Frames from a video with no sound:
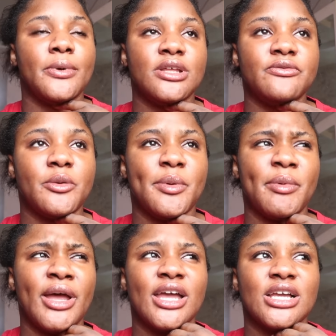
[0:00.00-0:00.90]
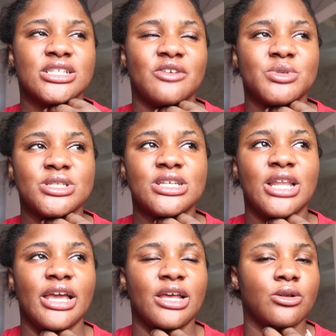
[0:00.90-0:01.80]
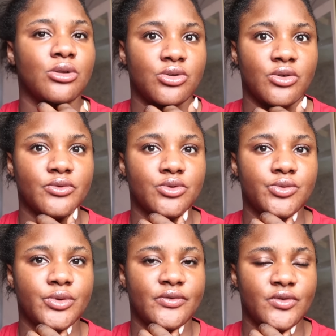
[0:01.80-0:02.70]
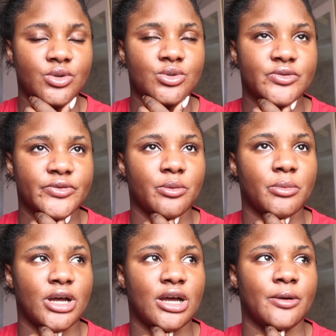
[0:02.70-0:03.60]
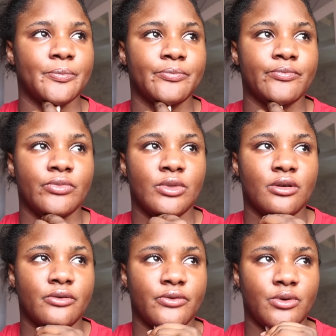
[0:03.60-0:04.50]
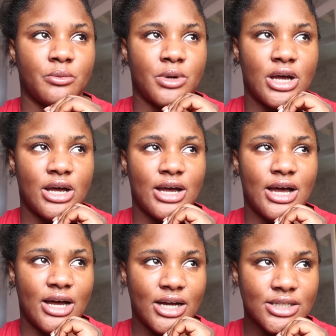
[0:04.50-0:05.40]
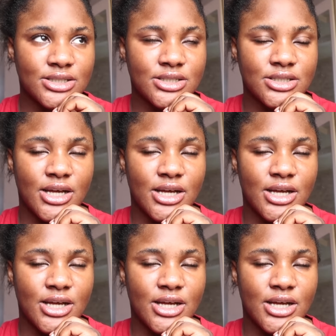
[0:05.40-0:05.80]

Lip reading: But then for Papaya X, I've been seeing like a lot of good reviews from her ads,